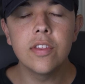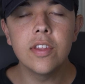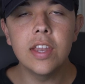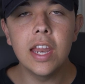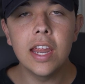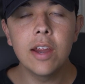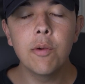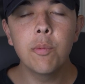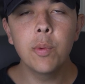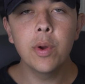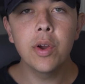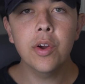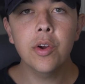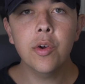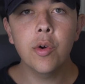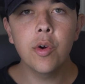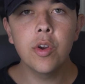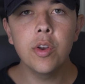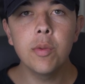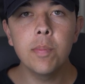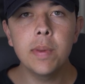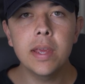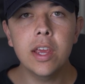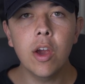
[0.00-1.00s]
Today we're
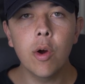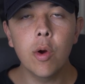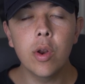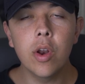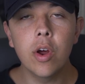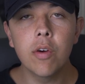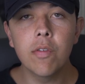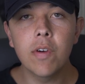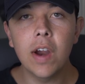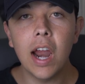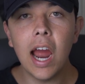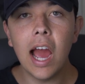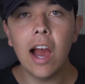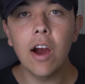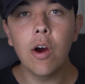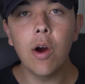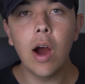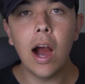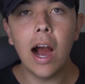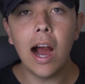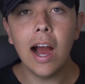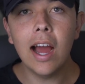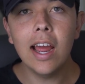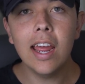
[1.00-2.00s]
going to be going over how
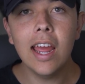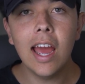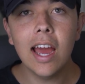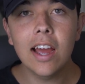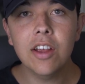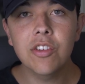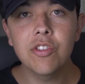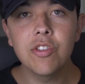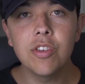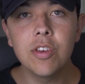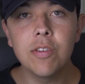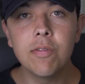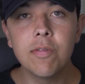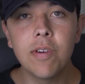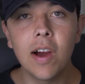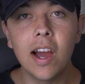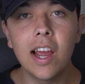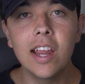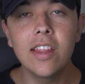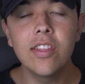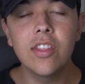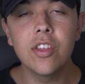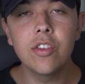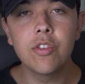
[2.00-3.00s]
I actually
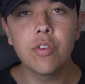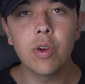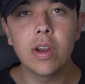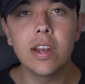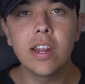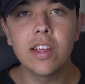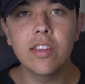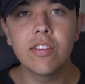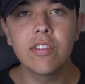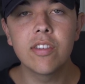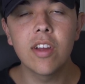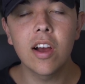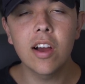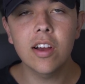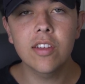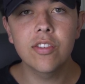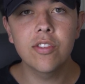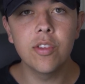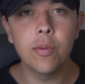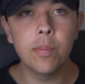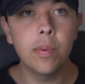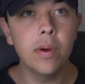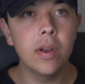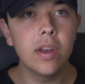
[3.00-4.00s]
find the trending
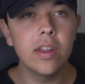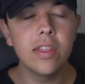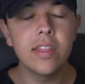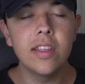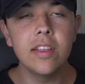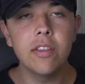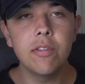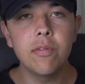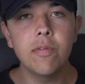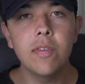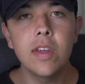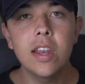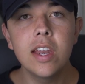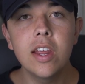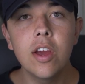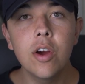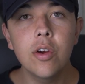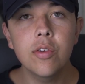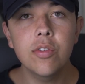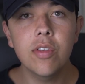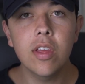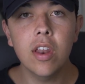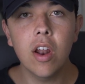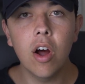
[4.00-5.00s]
stocks to put in these
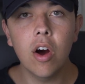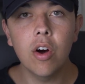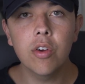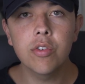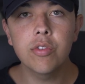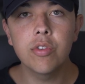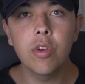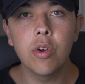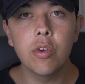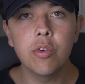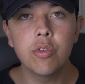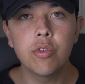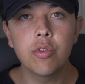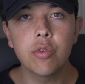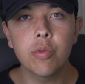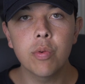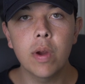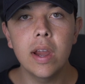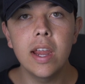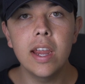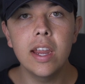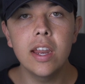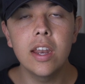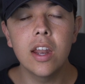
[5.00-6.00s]
videos and also
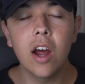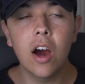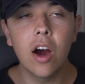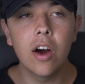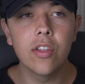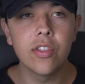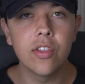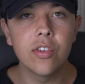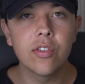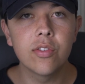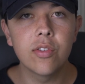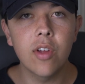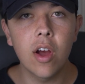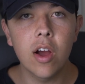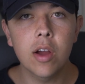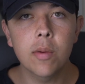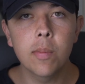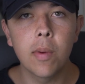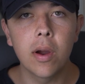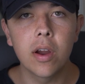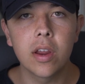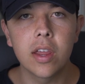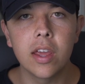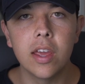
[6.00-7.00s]
trade on the
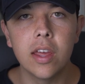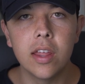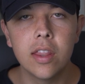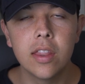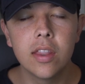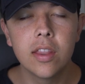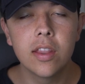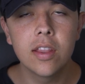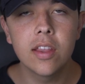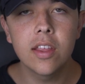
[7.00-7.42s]
stock market.